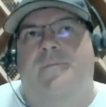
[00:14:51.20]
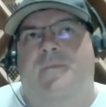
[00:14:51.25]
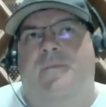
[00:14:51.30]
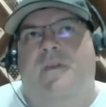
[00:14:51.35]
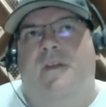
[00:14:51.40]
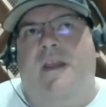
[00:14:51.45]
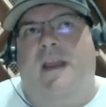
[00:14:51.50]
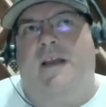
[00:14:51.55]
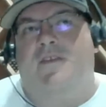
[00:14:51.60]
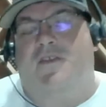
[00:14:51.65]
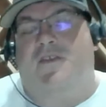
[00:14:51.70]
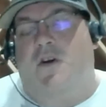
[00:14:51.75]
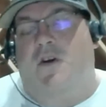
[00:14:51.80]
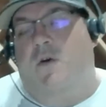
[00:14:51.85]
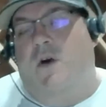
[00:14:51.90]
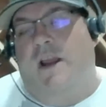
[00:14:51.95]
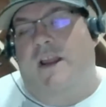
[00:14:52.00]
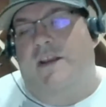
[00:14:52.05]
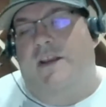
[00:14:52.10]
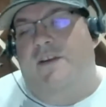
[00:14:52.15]
Yeah, so
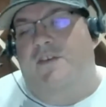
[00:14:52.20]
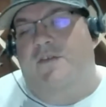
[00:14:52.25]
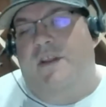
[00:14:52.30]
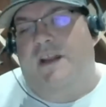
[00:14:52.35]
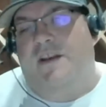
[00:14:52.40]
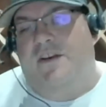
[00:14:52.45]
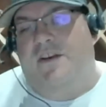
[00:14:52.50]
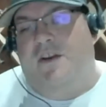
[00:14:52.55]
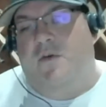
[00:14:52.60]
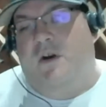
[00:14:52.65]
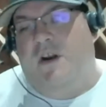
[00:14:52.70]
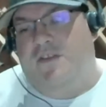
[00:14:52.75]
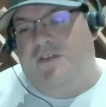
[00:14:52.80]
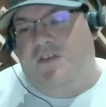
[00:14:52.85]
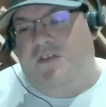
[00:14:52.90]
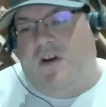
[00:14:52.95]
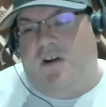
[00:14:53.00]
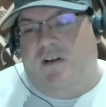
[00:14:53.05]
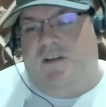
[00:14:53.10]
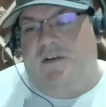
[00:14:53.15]
I can do that. Do you want to
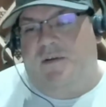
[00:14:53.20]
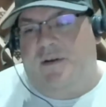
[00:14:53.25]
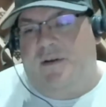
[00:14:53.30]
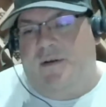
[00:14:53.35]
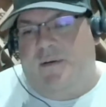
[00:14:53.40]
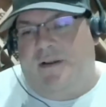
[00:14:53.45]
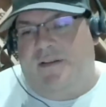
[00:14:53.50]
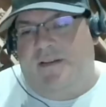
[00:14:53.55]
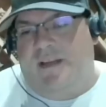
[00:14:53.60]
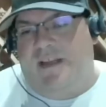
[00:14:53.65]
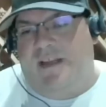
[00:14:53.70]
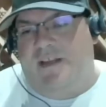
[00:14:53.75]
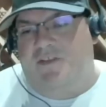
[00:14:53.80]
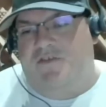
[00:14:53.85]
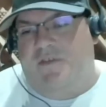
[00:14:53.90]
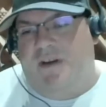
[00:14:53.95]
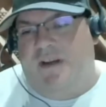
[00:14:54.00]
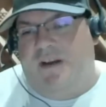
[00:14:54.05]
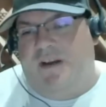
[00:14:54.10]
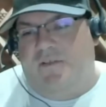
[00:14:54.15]
talk a little bit about the
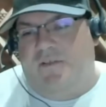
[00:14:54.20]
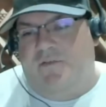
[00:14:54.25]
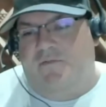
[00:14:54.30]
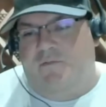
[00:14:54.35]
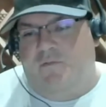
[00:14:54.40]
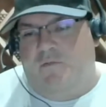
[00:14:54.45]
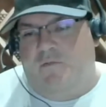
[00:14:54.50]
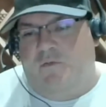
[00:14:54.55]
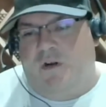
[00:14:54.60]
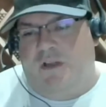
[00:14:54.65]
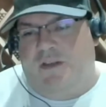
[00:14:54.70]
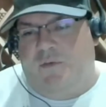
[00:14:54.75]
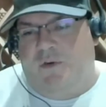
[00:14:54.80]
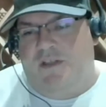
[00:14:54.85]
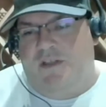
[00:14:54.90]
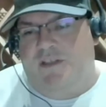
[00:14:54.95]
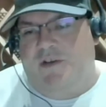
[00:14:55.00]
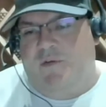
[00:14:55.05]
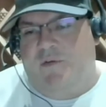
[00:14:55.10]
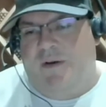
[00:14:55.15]
history of what the
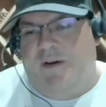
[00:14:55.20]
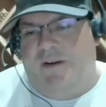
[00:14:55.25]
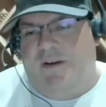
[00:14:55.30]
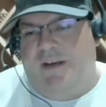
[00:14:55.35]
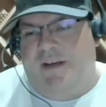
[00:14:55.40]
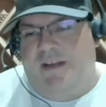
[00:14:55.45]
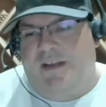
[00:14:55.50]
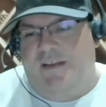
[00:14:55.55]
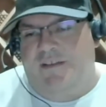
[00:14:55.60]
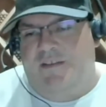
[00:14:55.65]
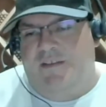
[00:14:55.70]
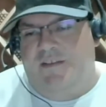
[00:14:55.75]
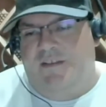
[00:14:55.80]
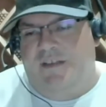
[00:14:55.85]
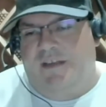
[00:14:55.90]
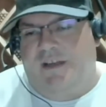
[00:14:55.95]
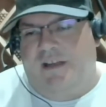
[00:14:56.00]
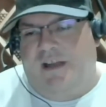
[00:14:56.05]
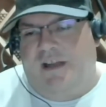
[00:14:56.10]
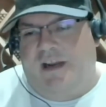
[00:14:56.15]
Whiskey Rebellion is?
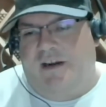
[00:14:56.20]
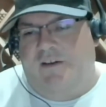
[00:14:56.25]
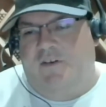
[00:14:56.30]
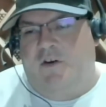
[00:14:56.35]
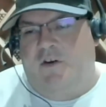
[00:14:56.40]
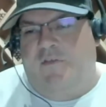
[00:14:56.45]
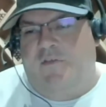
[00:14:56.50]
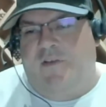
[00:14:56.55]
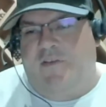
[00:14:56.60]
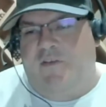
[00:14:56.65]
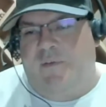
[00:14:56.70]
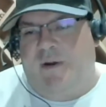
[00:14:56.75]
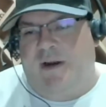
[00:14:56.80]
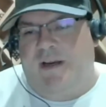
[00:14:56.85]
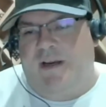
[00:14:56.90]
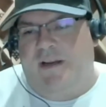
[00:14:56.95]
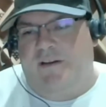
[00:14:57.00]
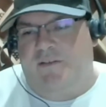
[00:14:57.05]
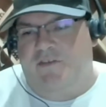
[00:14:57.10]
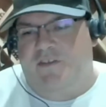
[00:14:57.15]
I don't know if
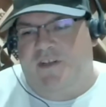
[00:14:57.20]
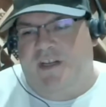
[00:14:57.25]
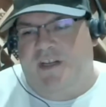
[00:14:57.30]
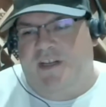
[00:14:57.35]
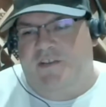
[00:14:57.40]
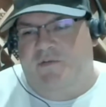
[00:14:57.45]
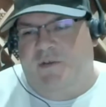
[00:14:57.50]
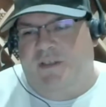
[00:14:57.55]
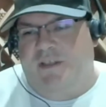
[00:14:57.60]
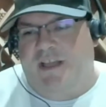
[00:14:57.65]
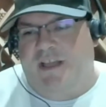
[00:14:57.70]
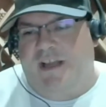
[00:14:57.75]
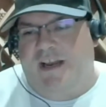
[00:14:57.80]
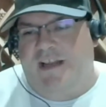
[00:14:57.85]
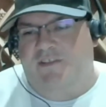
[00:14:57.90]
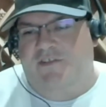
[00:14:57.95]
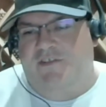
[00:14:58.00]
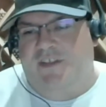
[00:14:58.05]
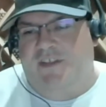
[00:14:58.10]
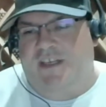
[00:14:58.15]
everybody understands what that
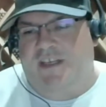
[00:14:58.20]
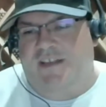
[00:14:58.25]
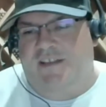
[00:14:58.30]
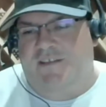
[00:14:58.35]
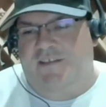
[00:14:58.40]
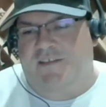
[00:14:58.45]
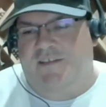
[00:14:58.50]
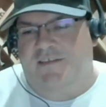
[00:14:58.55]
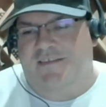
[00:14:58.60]
actually is.